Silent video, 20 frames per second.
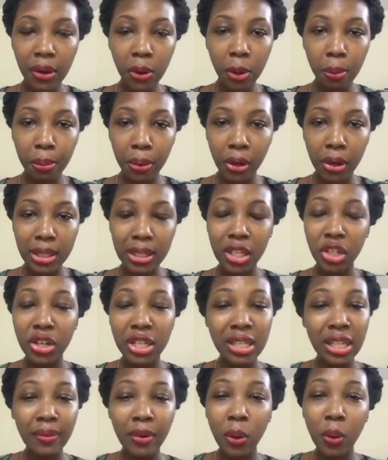a good person, it
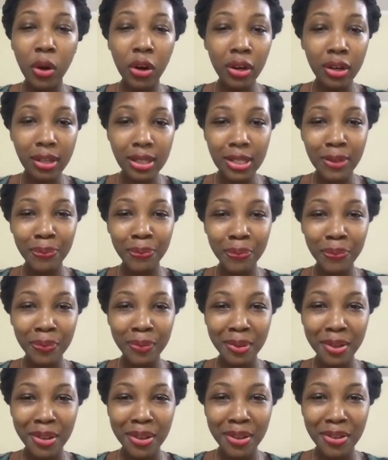just never worked,
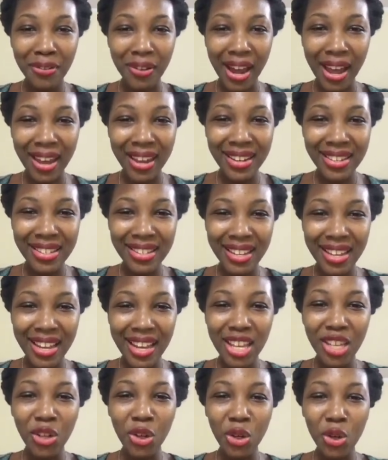right?
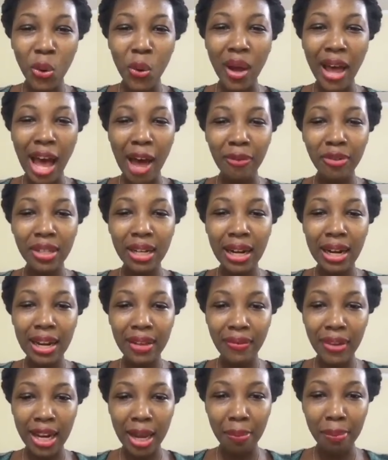You don't have to
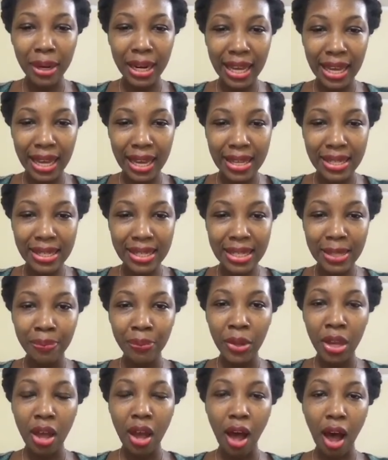live in a place
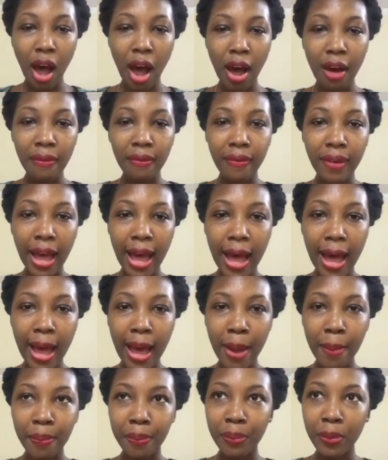of
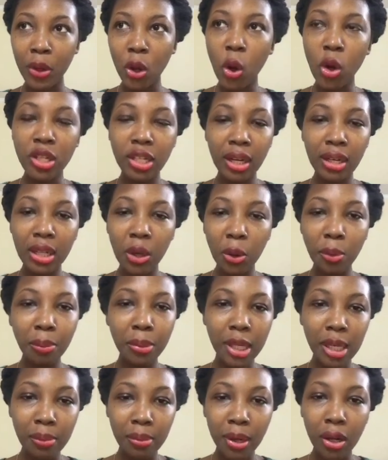cutting down
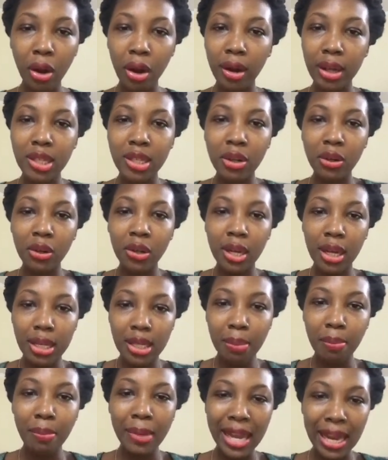people in order
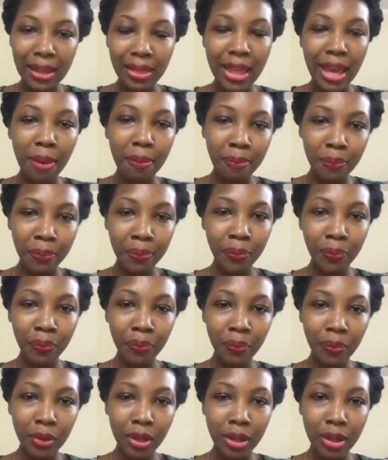to
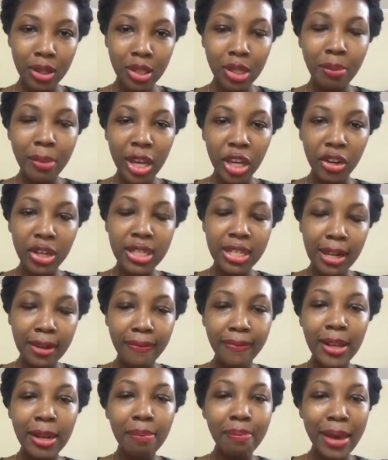make yourself
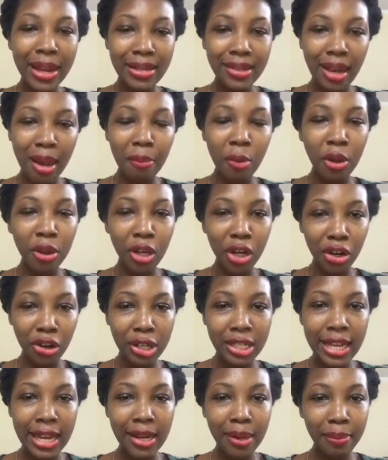feel better about the
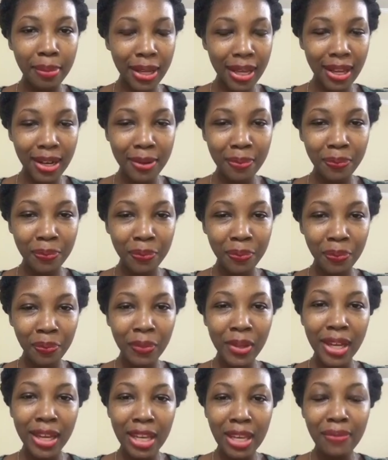hurt and the pain.
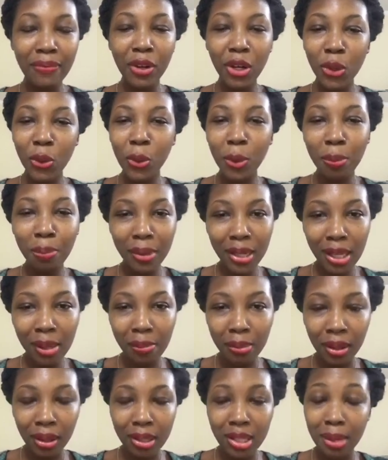Even good
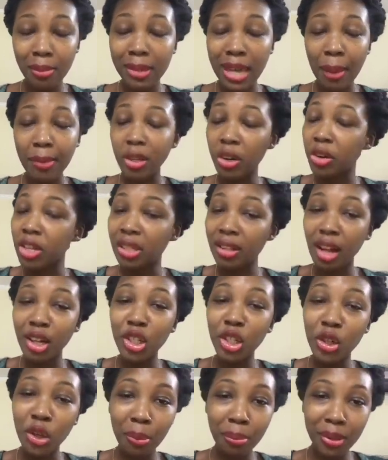people sometimes are just not
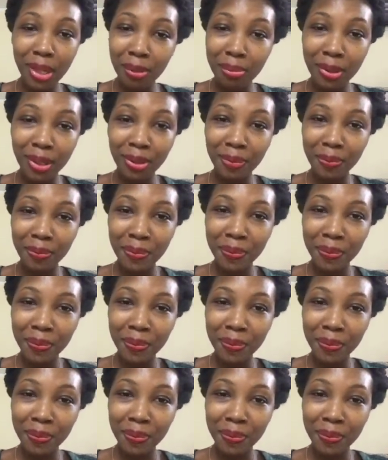your people.